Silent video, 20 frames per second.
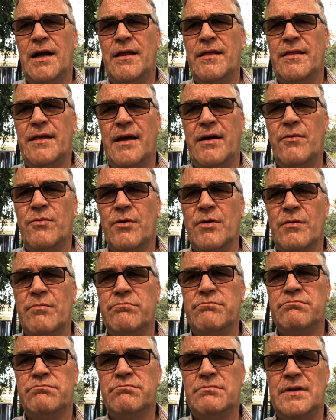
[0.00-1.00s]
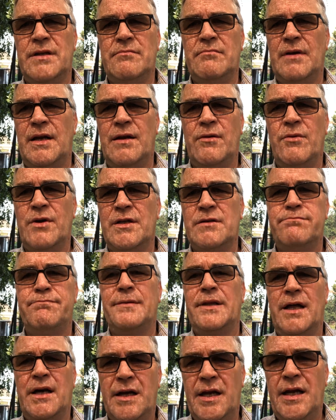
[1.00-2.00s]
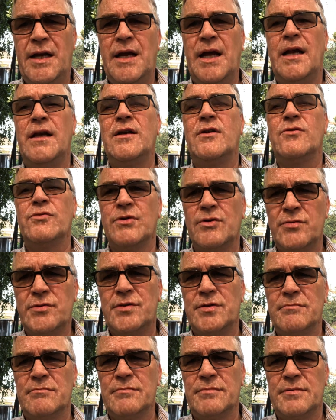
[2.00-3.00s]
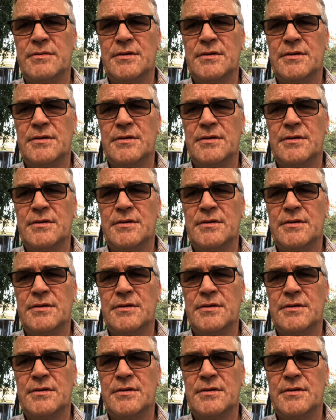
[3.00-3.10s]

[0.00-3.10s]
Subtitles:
They were, in many ways, bloody and gruesome.